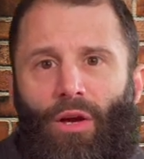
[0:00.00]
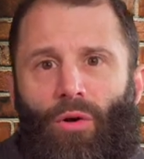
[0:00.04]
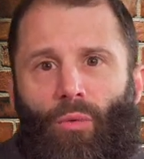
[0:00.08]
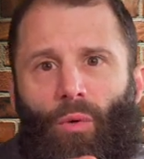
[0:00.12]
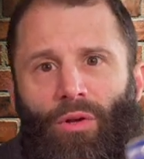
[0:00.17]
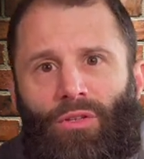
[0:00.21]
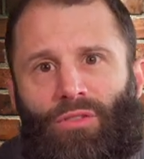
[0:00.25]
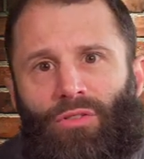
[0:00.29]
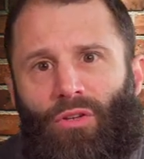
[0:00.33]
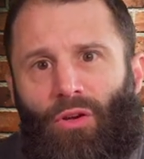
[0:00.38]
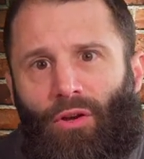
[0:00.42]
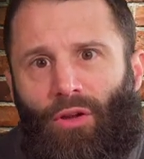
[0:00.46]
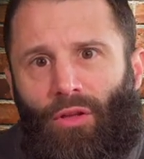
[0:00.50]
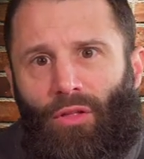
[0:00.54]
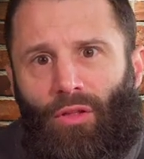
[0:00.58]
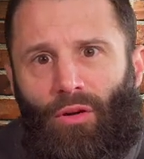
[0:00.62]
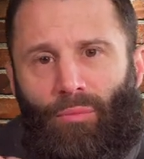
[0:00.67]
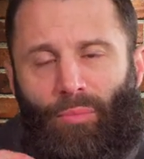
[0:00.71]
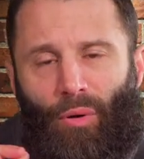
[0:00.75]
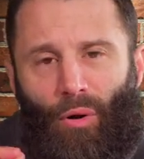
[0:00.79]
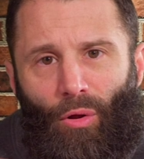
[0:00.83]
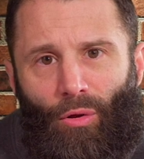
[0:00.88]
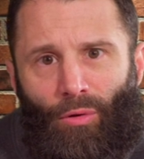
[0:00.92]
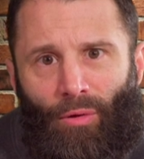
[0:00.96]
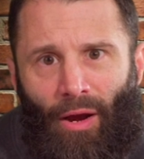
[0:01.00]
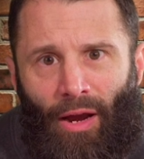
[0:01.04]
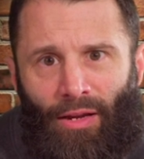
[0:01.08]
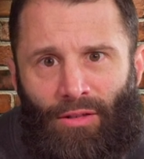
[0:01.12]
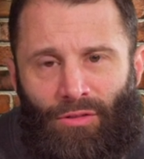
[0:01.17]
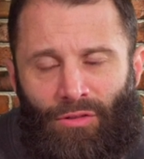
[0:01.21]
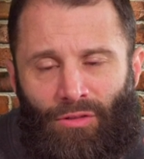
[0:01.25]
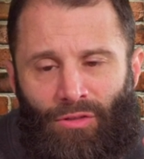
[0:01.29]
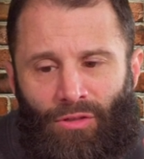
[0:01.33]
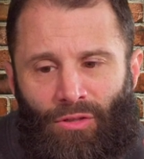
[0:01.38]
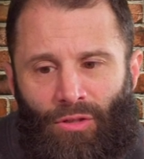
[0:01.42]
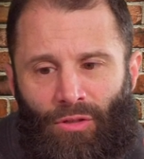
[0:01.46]
What circular
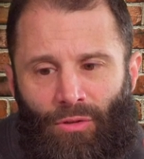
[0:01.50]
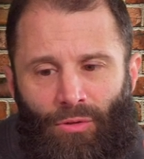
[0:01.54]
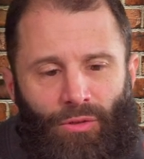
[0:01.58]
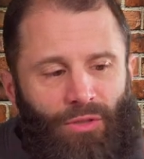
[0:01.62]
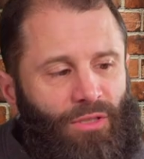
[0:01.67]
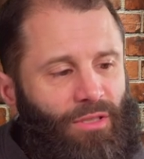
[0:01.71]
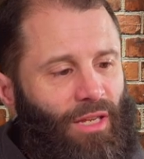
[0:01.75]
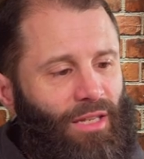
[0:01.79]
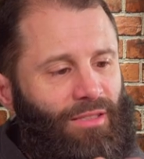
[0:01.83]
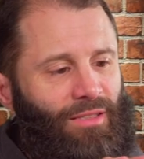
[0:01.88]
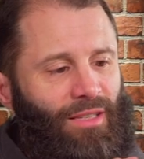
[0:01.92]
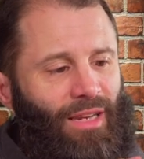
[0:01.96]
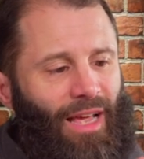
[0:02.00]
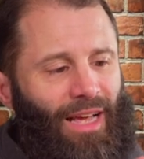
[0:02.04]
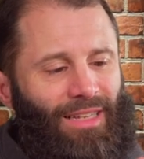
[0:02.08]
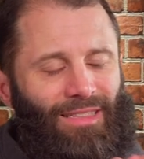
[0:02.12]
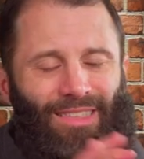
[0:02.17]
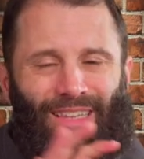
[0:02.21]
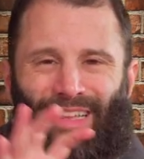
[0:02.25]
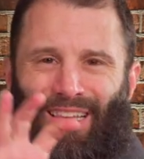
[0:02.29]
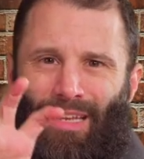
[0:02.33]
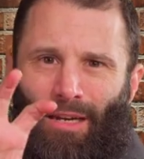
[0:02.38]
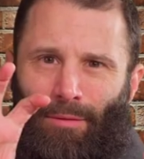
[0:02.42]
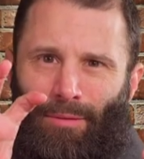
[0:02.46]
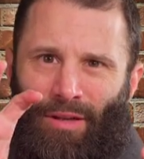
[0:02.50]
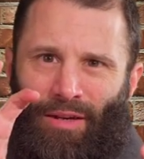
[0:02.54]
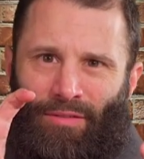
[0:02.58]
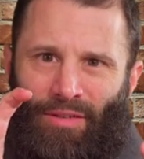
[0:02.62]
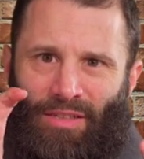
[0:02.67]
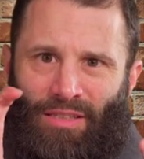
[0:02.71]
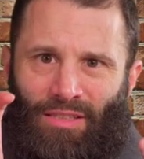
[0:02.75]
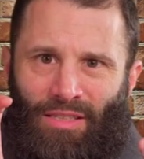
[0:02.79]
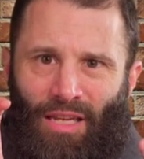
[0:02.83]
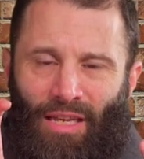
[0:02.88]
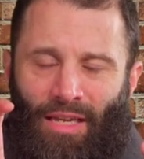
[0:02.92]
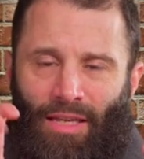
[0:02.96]
polarizers do is, yes, it adds a little bit of
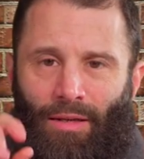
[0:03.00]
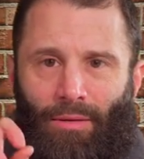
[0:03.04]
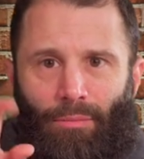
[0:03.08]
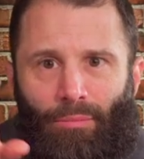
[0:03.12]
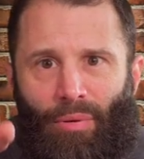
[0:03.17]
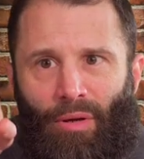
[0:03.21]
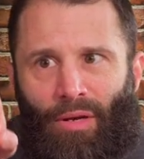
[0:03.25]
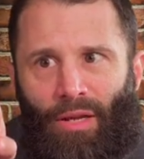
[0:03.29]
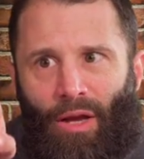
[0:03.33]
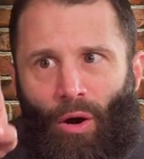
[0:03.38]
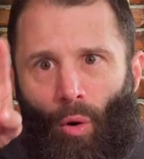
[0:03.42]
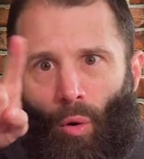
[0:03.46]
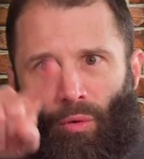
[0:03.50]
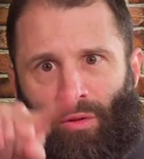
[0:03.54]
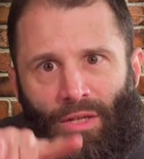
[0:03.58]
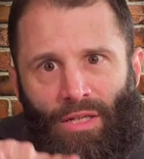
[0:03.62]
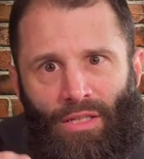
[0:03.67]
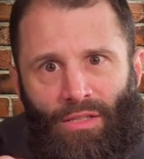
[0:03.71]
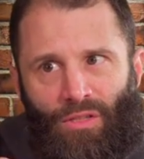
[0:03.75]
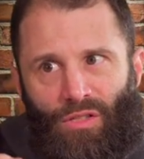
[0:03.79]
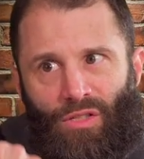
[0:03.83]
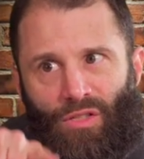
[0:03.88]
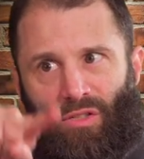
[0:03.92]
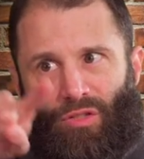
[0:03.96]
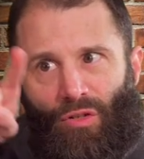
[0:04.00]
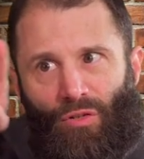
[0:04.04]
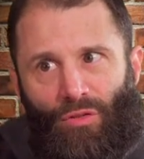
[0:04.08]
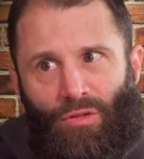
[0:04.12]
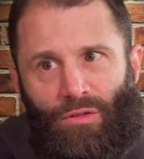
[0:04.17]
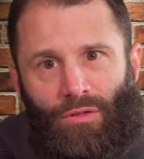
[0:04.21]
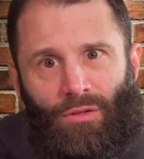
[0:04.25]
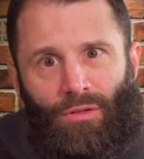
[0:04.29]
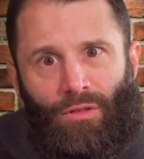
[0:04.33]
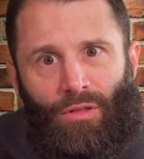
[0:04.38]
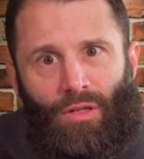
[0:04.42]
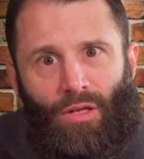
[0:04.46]
a tint, but only in
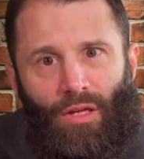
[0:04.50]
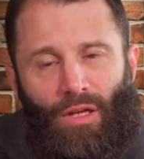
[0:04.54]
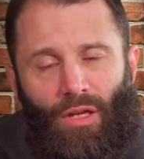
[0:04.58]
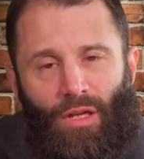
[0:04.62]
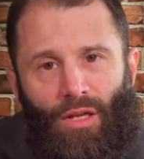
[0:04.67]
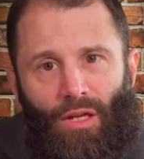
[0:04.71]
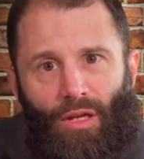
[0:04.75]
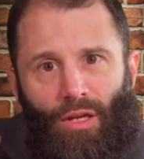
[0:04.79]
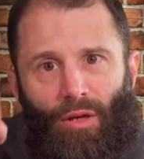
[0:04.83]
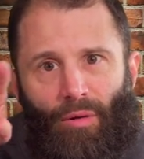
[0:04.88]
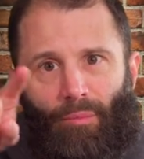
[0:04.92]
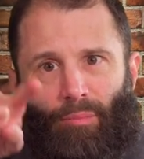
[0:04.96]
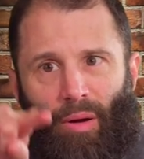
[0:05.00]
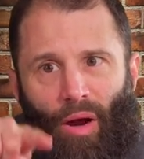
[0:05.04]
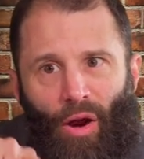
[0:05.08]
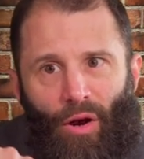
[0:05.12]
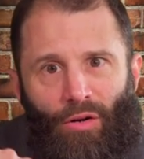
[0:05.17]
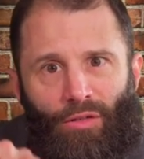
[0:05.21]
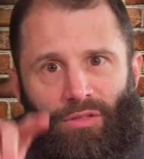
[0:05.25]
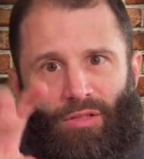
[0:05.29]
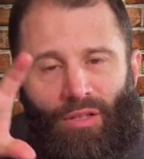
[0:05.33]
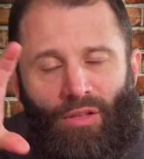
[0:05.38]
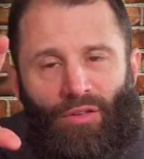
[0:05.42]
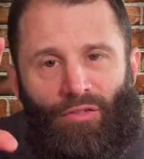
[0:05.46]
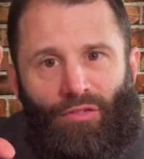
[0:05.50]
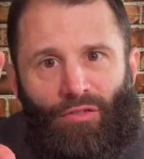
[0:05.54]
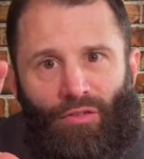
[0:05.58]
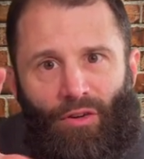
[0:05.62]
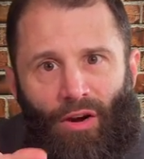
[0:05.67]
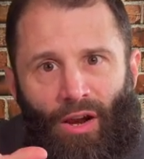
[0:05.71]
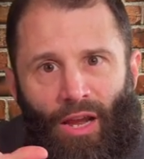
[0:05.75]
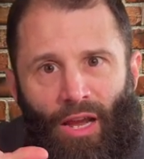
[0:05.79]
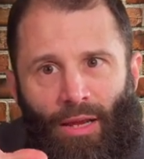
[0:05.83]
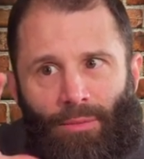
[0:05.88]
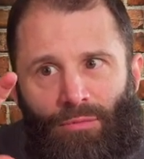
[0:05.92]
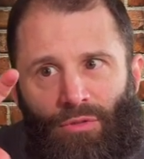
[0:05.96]
certain parts of the
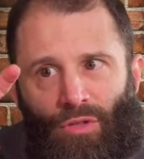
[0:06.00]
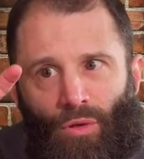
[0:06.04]
frame.